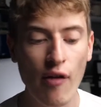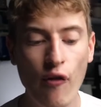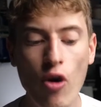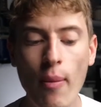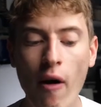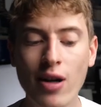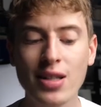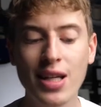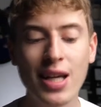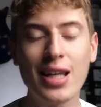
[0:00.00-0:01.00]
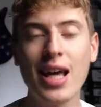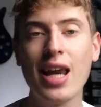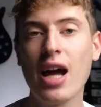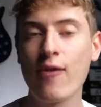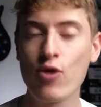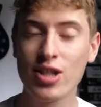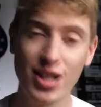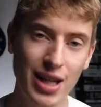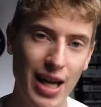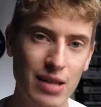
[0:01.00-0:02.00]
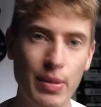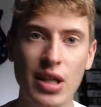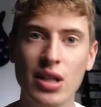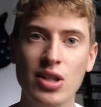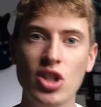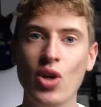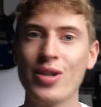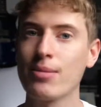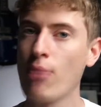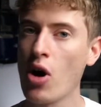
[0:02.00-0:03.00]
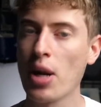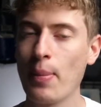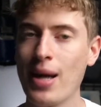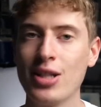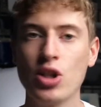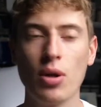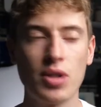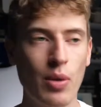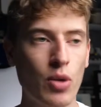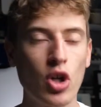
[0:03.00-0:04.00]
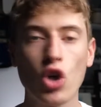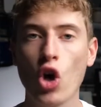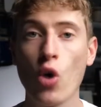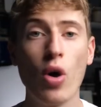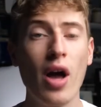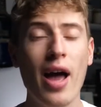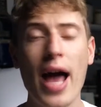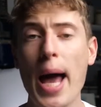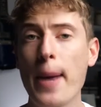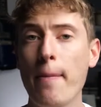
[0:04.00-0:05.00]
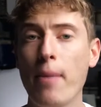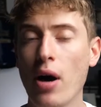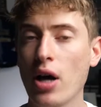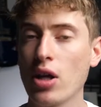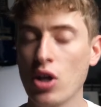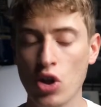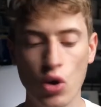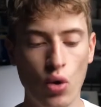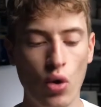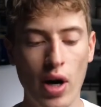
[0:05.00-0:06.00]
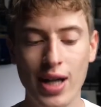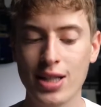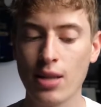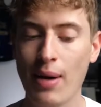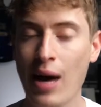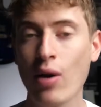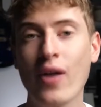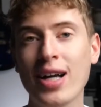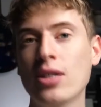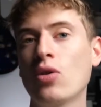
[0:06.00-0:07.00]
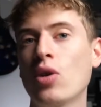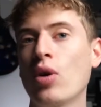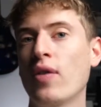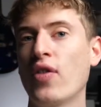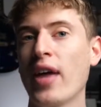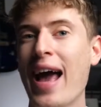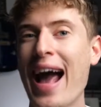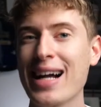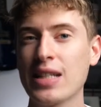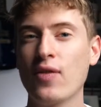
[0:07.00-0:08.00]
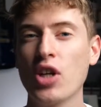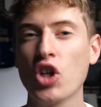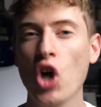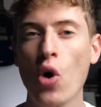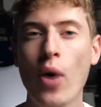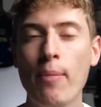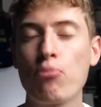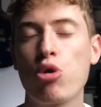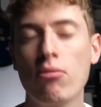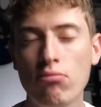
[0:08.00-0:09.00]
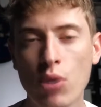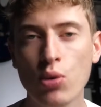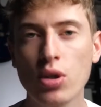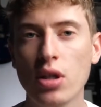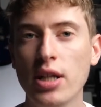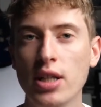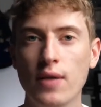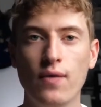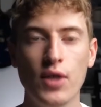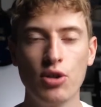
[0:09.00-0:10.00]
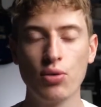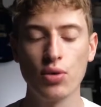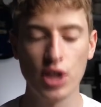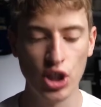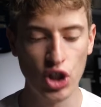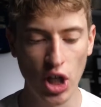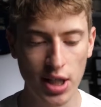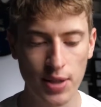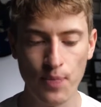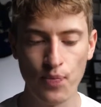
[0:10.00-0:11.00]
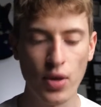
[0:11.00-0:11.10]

Free marketing, again, I've written yes because you know it's a marketplace, someone can go and buy your item. However, I don't know if they actively go and promote individual t shirts.